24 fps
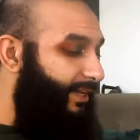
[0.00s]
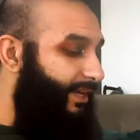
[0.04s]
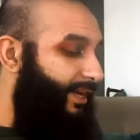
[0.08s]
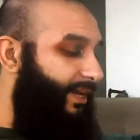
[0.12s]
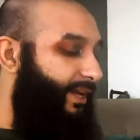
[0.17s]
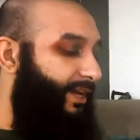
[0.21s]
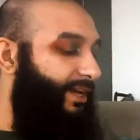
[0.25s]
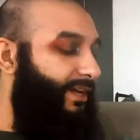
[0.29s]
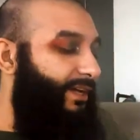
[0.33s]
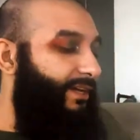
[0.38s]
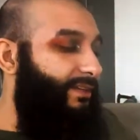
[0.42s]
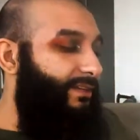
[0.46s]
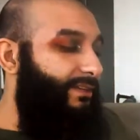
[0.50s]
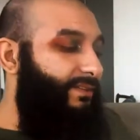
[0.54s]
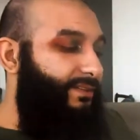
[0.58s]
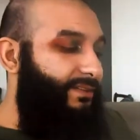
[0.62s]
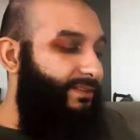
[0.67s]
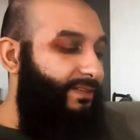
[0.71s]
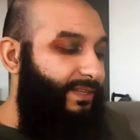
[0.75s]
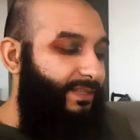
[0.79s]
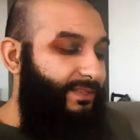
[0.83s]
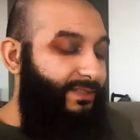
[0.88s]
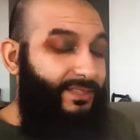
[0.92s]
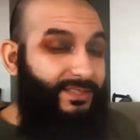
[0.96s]
And
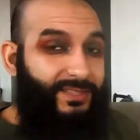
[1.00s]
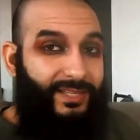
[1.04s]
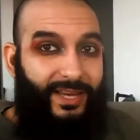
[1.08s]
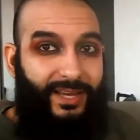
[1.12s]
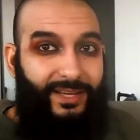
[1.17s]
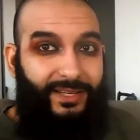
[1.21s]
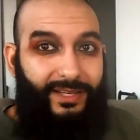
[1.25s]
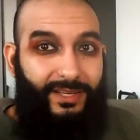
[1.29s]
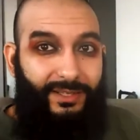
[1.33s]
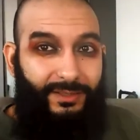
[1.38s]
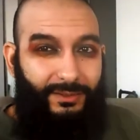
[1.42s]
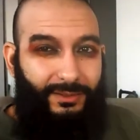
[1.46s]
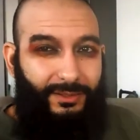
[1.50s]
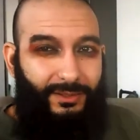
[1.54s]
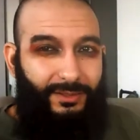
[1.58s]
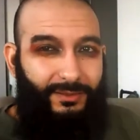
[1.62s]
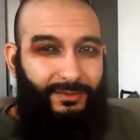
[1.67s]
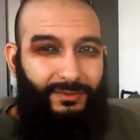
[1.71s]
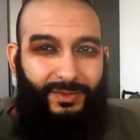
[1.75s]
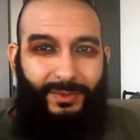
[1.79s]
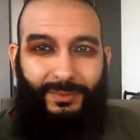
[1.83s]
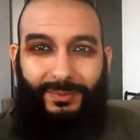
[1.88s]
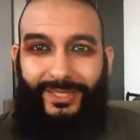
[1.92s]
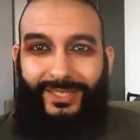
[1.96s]
this hack I
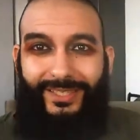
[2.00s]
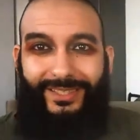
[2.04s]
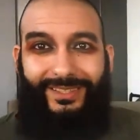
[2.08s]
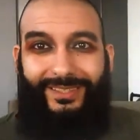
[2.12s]
learned from an